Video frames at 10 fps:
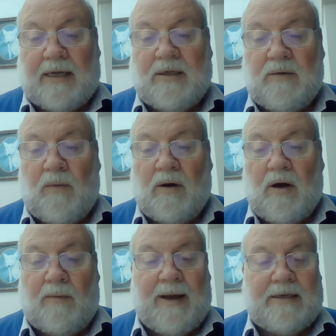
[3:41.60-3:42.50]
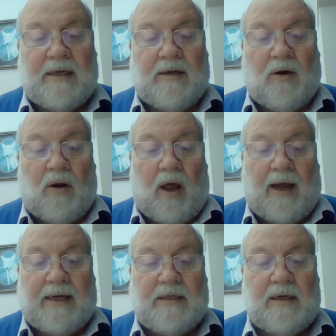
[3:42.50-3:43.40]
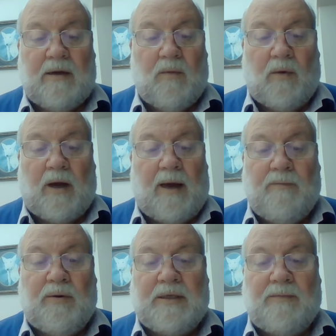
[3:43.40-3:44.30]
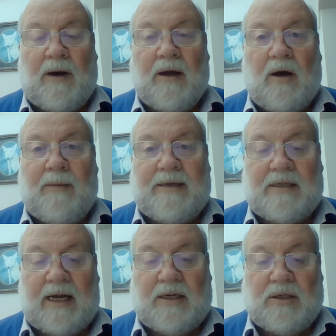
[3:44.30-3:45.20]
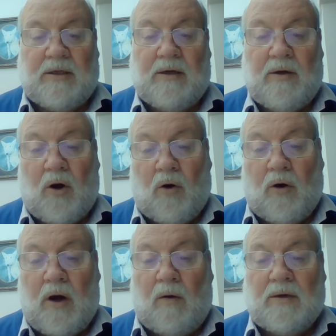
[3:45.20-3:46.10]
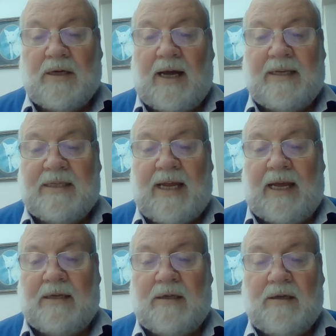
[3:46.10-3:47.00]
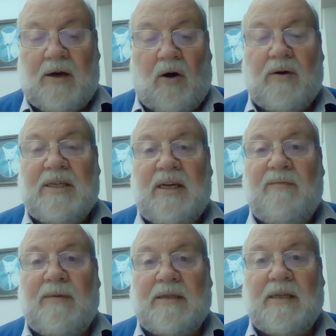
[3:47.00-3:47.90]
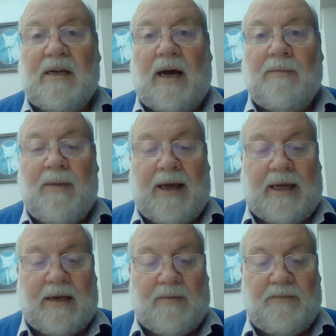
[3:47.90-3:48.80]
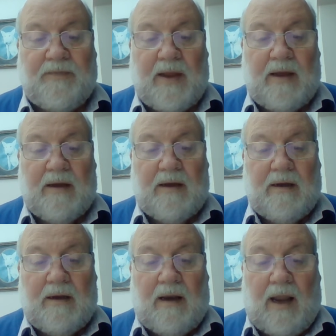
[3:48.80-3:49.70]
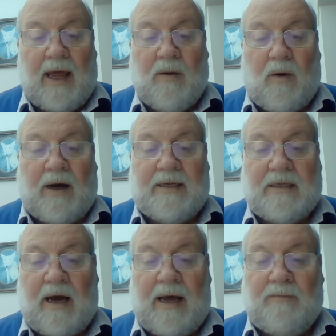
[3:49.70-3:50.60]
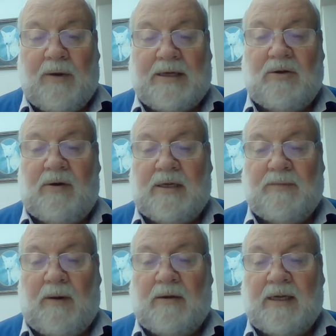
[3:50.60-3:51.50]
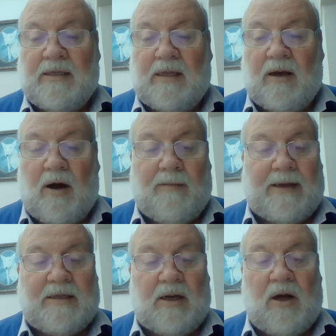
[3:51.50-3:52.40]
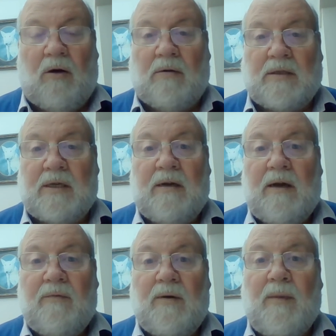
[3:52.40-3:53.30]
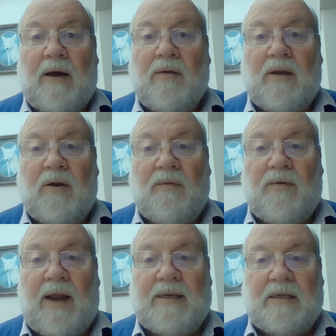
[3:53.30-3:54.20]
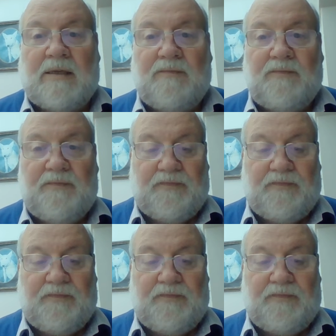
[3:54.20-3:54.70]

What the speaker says: as someone commented or liked what I had put in my comment section, or goals I had set, or achievements that I had made. Likewise, I had pleasure in responding to the comments and goals from my other new friends.